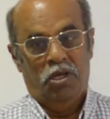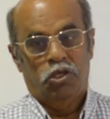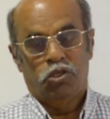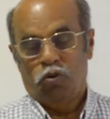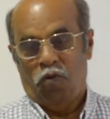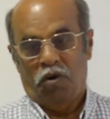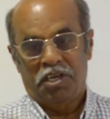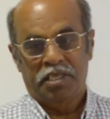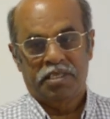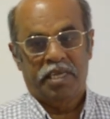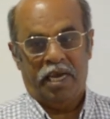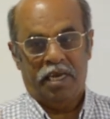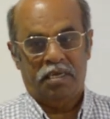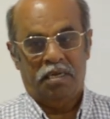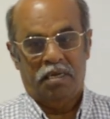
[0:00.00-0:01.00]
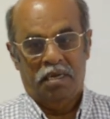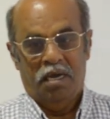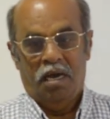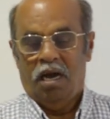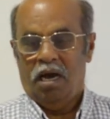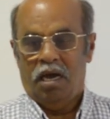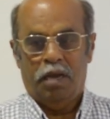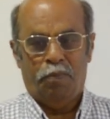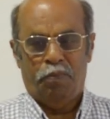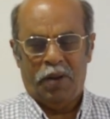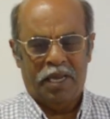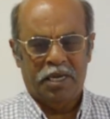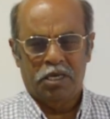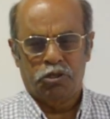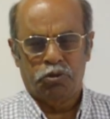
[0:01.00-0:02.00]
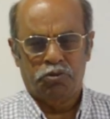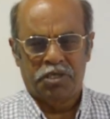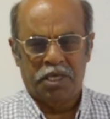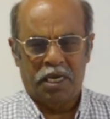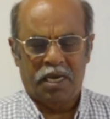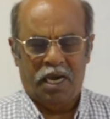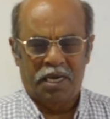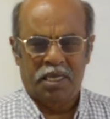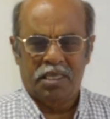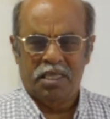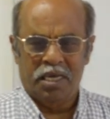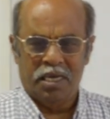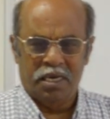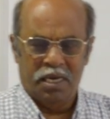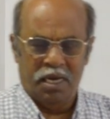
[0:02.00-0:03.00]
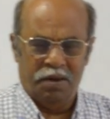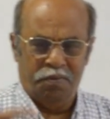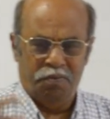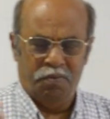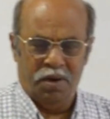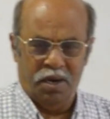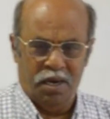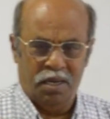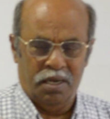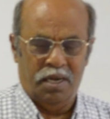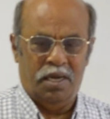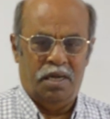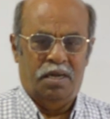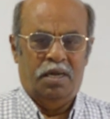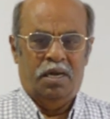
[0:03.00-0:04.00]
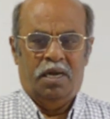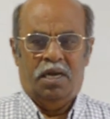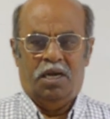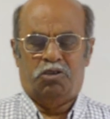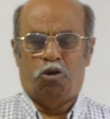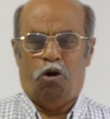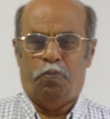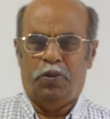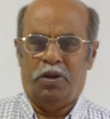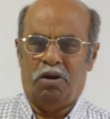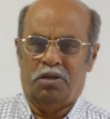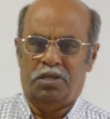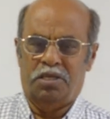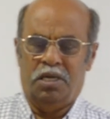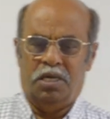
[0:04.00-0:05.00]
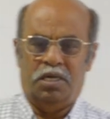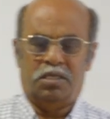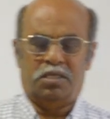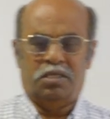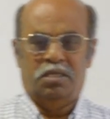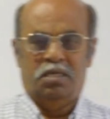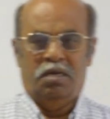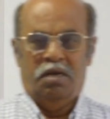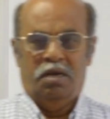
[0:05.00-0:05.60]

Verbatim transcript: So what is that? I am planning to take another topic on this,